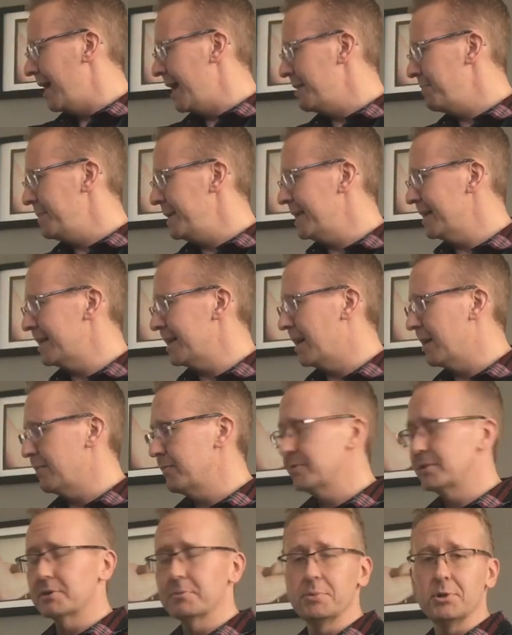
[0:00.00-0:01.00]
and being
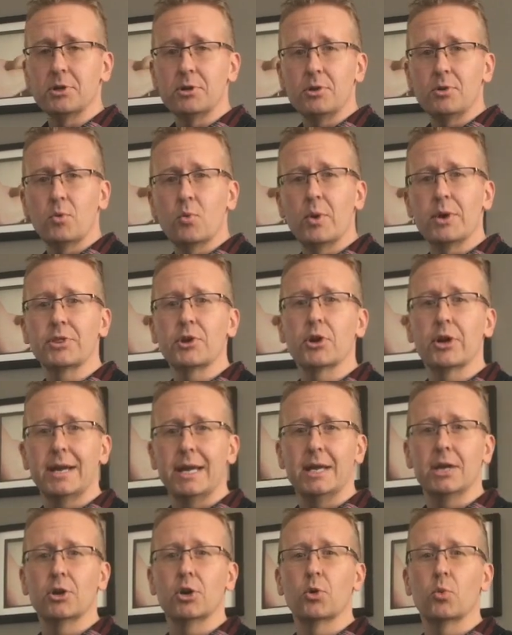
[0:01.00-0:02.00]
comfortable with our
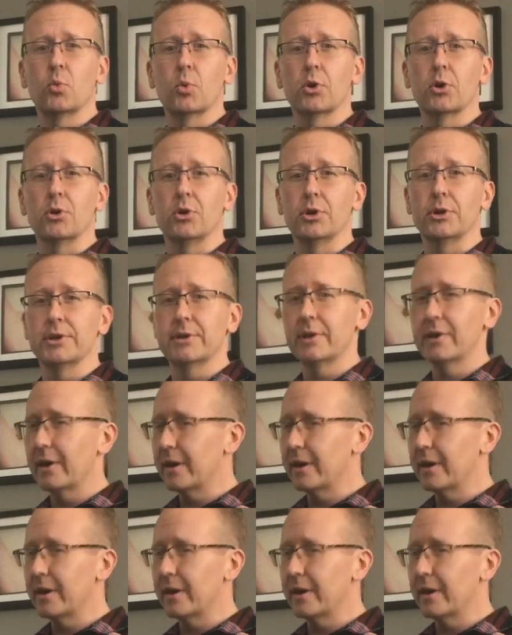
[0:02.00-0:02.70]
inner world.